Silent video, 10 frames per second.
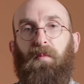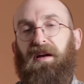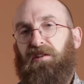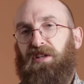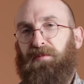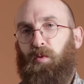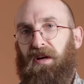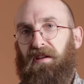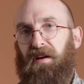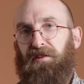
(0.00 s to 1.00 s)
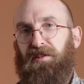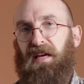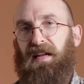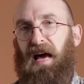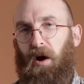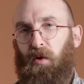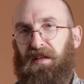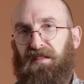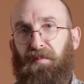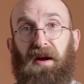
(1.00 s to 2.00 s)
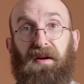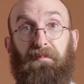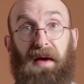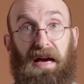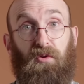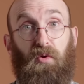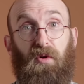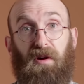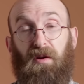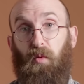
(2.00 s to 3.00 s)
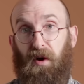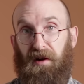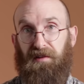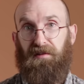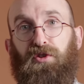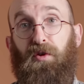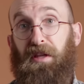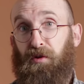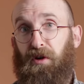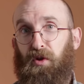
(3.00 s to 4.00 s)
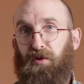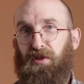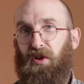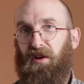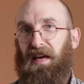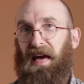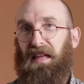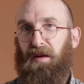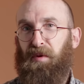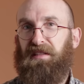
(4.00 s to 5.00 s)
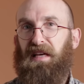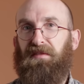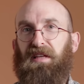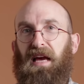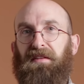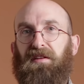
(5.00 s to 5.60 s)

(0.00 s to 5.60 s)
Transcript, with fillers: Mark and James wanted to understand how this apparent backdoor worked. So they took a closer look at Liberty Safes and